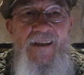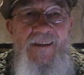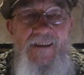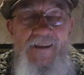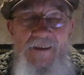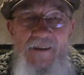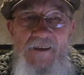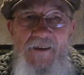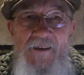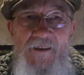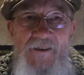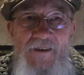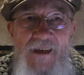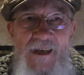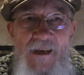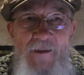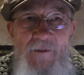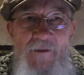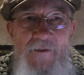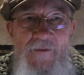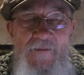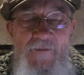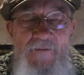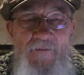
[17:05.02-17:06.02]
the dinner
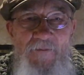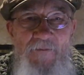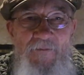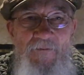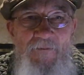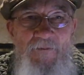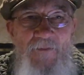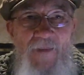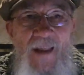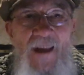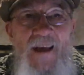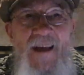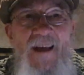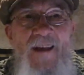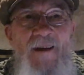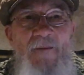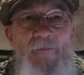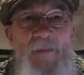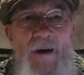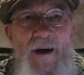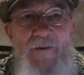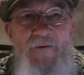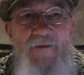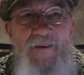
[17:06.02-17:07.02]
table.
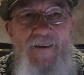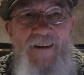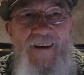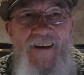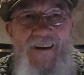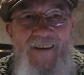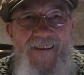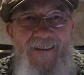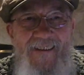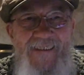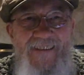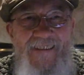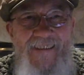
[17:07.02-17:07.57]
Bye for now.